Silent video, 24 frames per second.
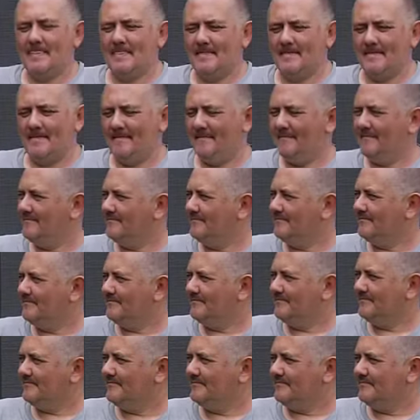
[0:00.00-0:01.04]

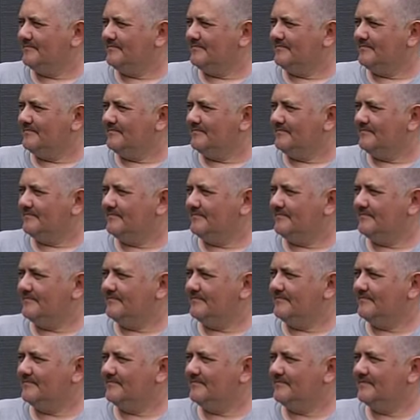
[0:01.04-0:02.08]

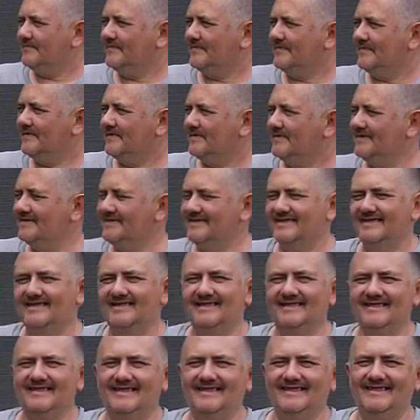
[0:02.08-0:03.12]

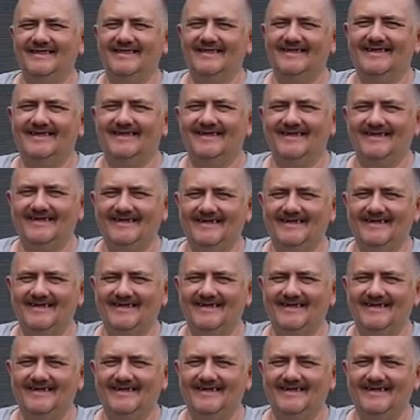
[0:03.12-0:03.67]
The person shown says nothing.